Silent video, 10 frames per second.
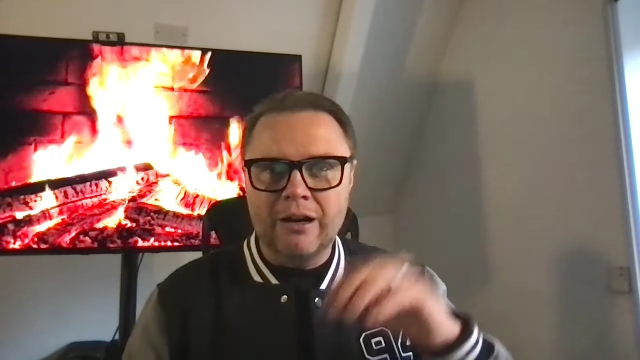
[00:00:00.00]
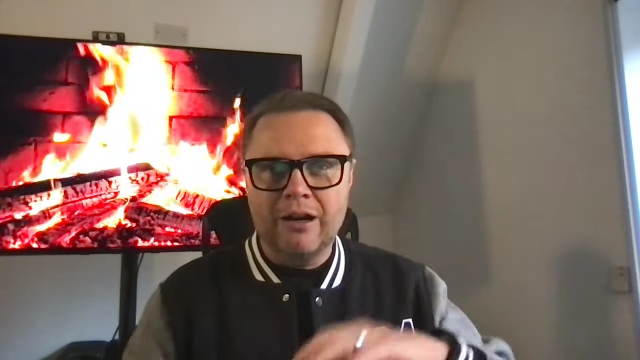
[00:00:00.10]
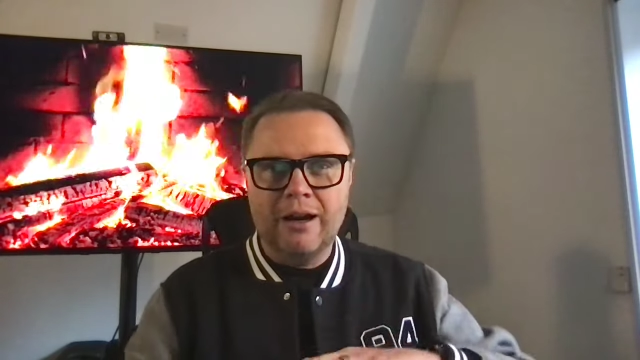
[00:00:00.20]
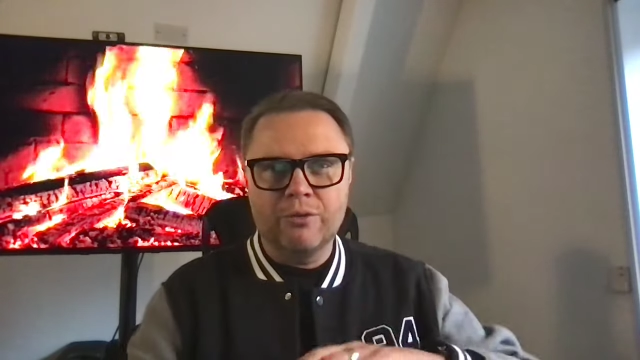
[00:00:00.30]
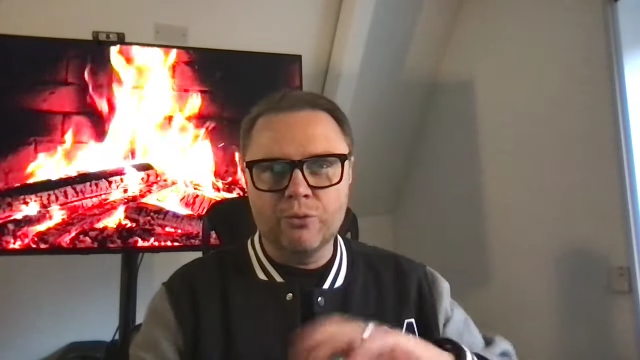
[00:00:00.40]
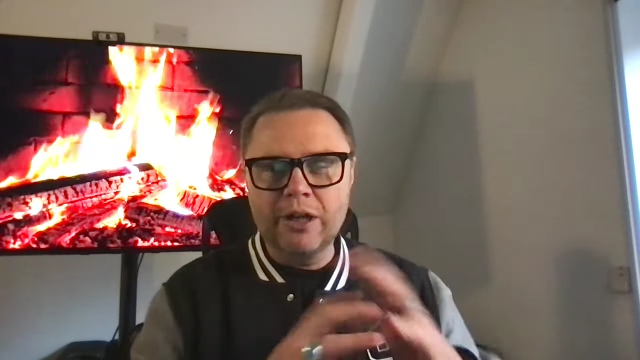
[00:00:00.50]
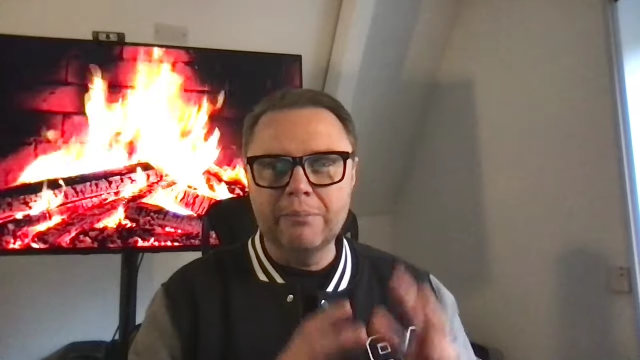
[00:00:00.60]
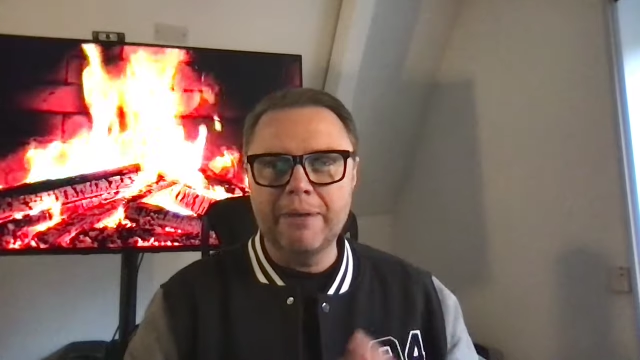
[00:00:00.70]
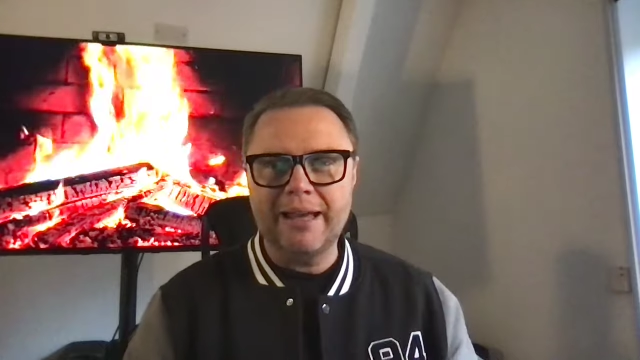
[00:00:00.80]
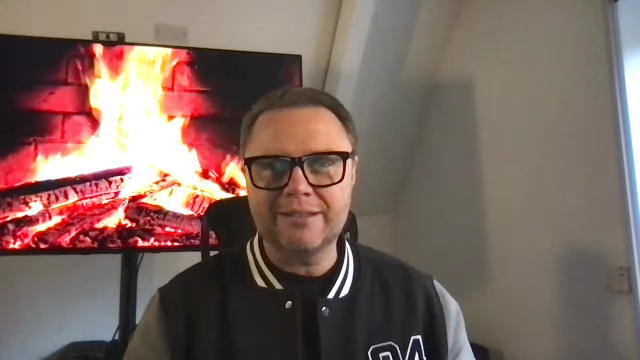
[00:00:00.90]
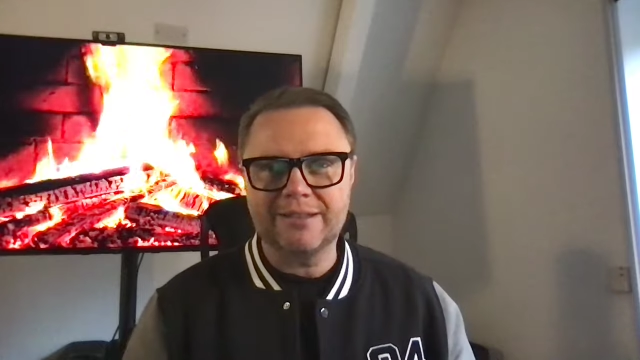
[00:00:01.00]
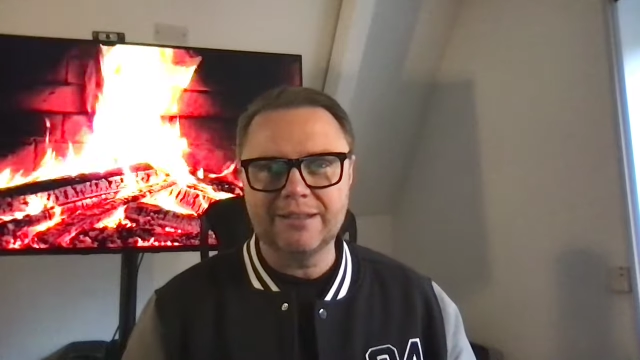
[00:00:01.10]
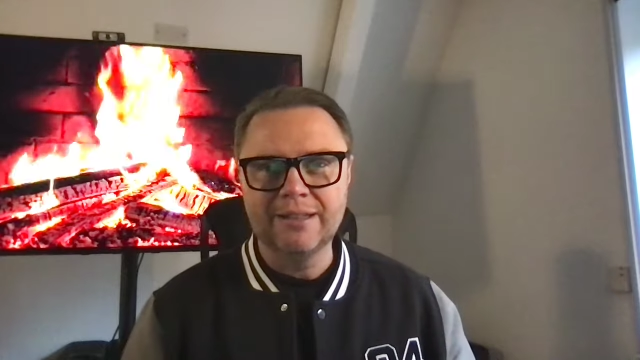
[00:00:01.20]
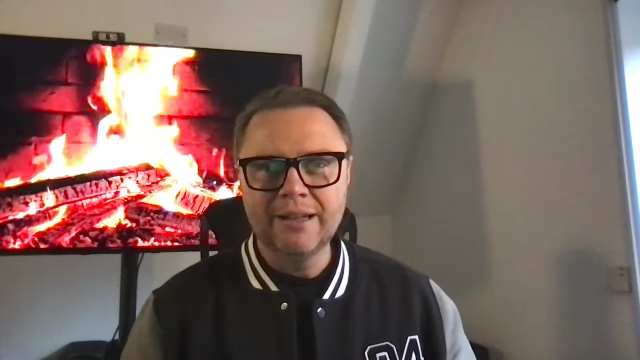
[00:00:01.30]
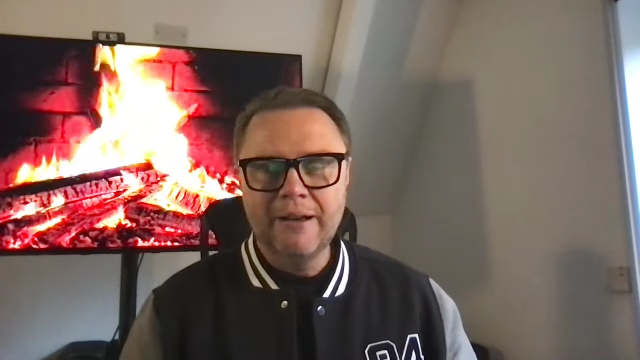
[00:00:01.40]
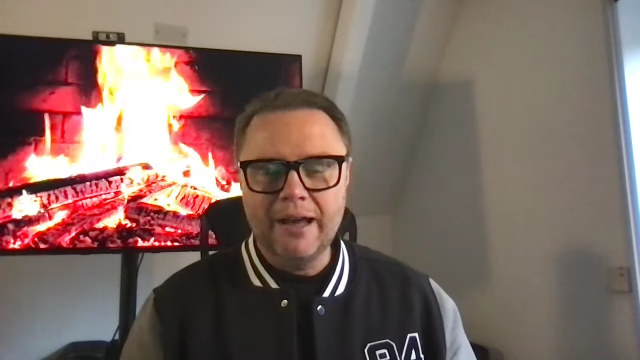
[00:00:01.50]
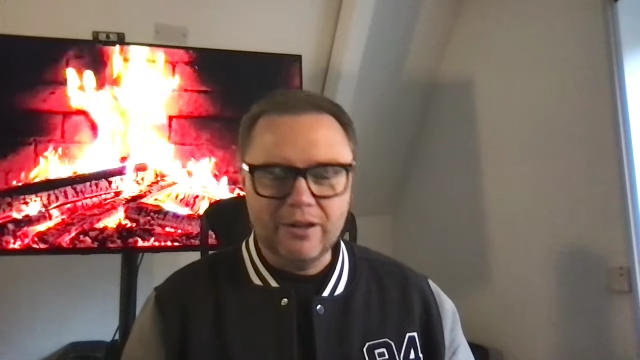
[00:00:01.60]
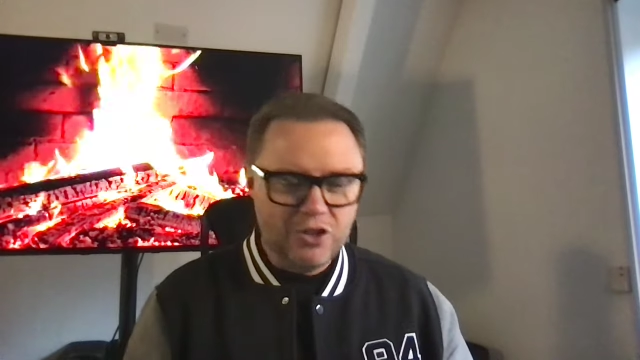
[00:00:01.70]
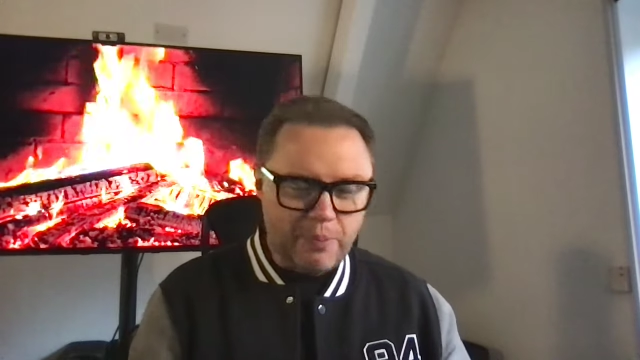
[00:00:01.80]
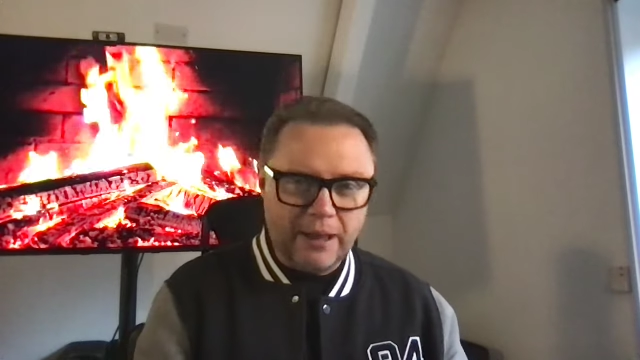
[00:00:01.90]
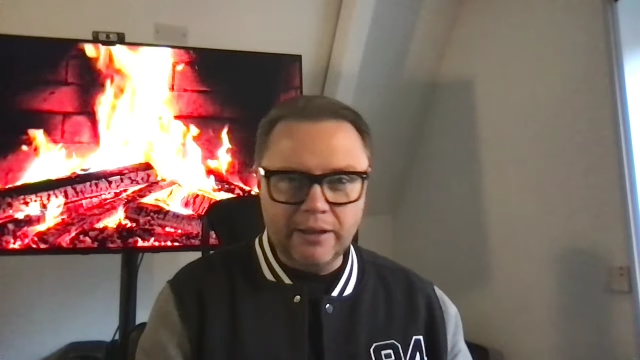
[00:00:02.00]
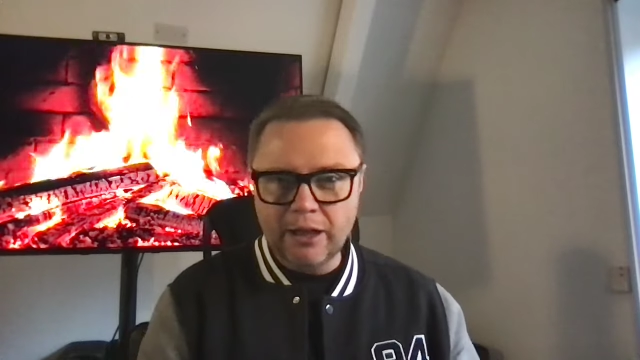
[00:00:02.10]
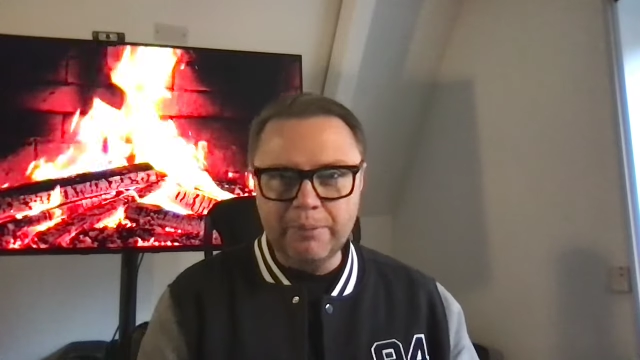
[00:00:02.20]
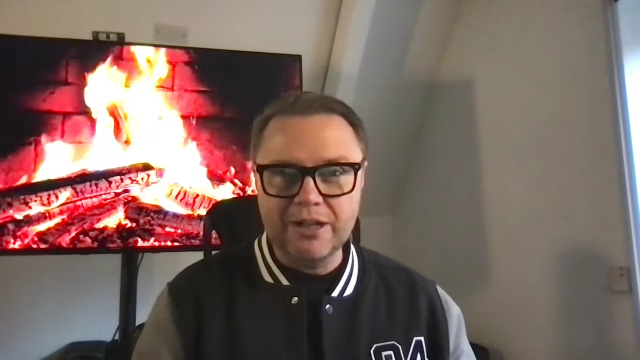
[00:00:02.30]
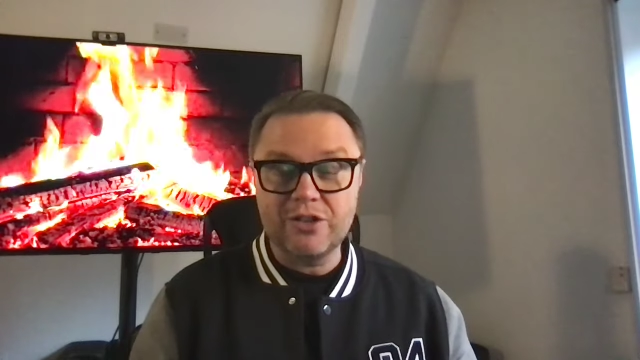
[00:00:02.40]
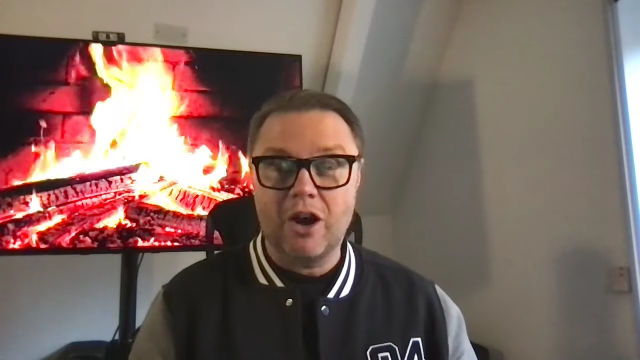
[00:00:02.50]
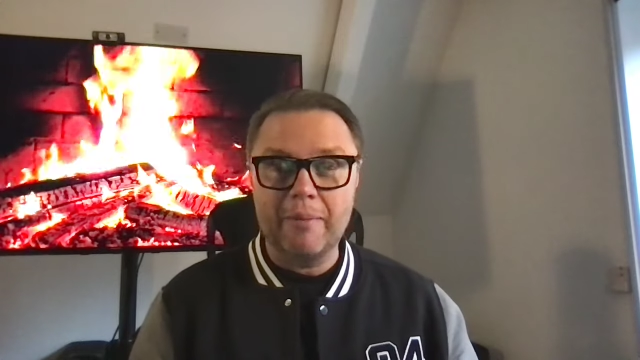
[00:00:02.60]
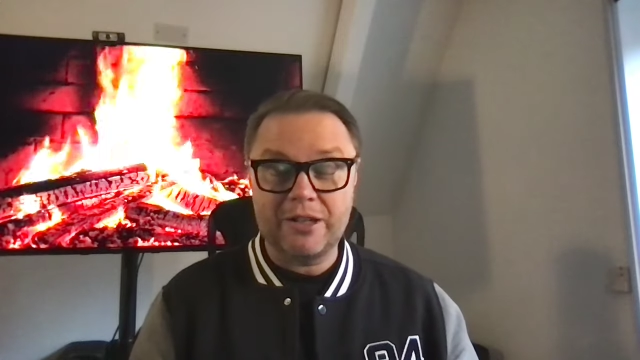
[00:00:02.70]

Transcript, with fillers: are, a real mess," and and I'd spent a little bit of time